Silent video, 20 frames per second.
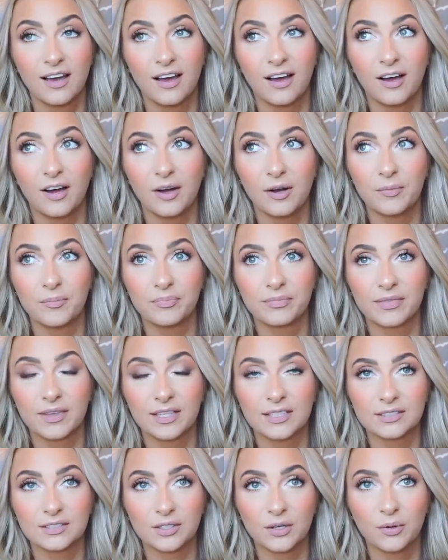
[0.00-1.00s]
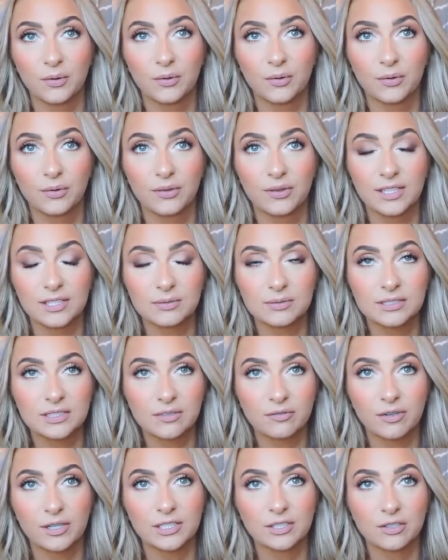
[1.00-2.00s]
Um, so this was
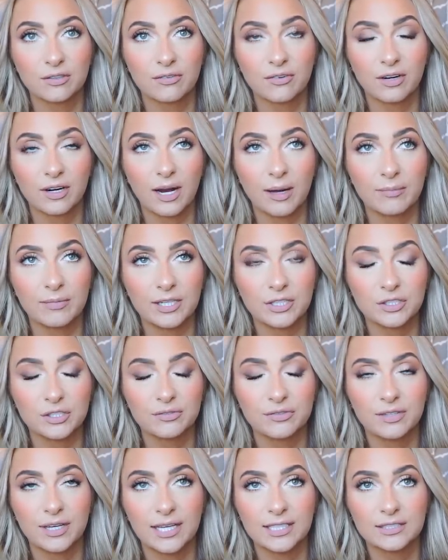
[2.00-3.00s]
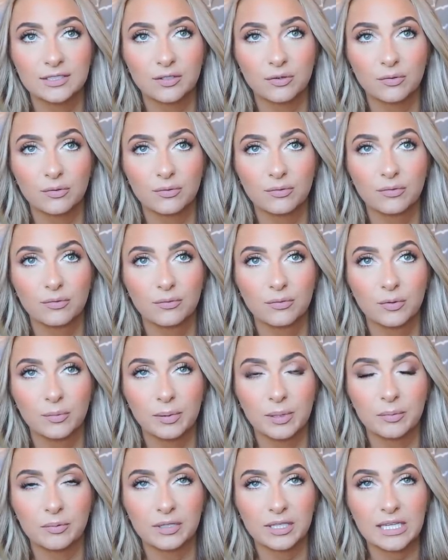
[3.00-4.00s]
the voiceover. I'm not sure if you guys will
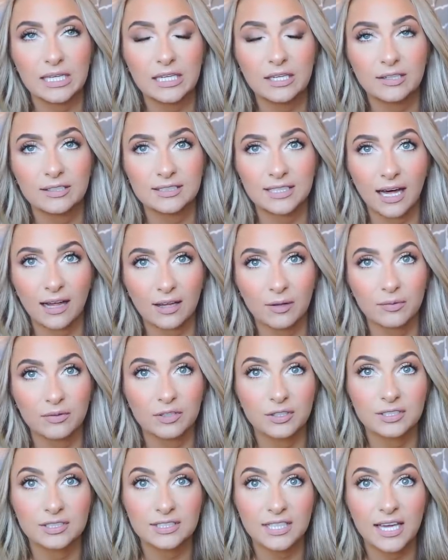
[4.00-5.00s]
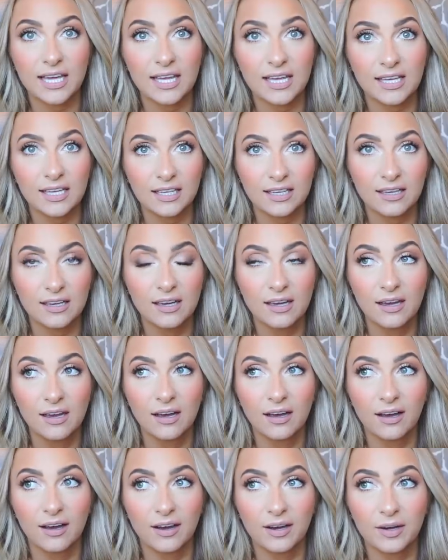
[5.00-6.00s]
be able to hear exactly what they're saying.
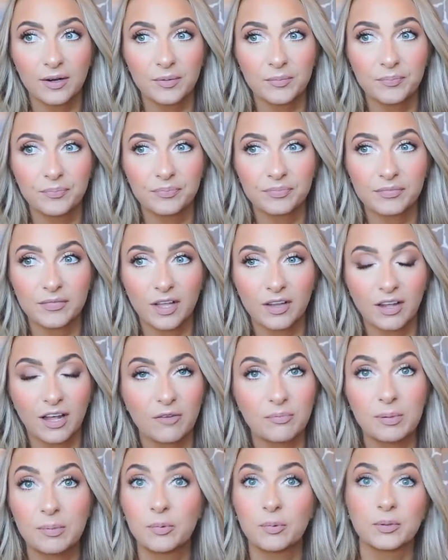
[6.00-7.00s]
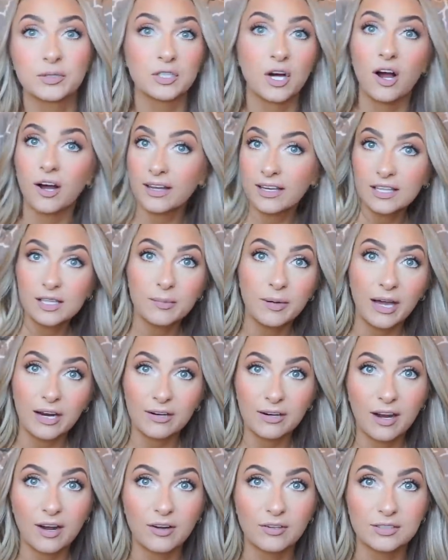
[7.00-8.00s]
Um, a lot of people were talking in the
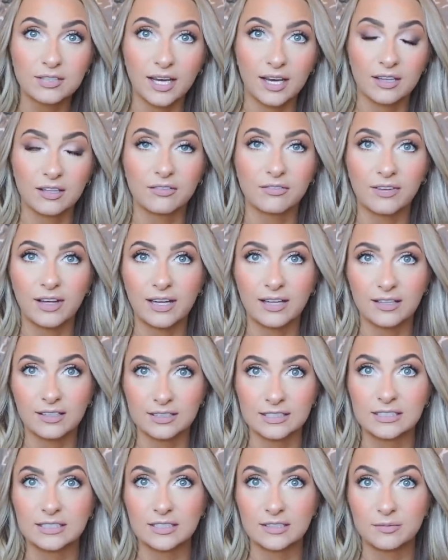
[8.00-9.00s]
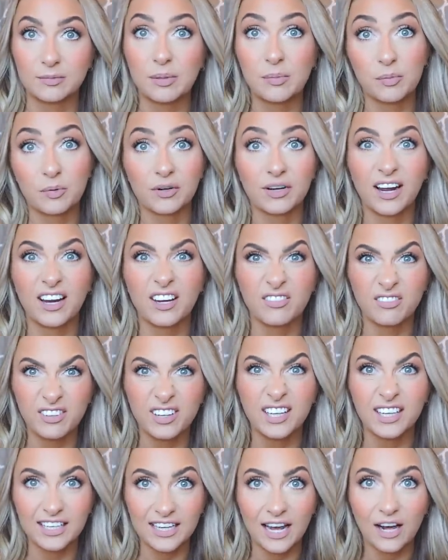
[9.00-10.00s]
background on the flight because people were kind of
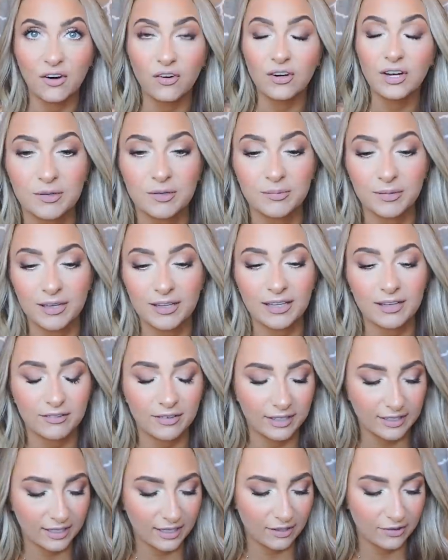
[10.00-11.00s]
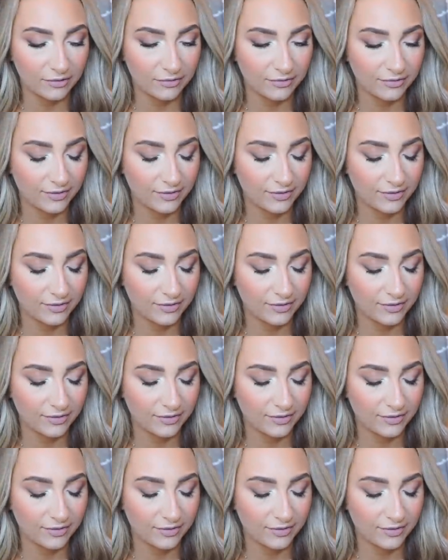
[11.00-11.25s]
freaking out. I'm gonna play that right now.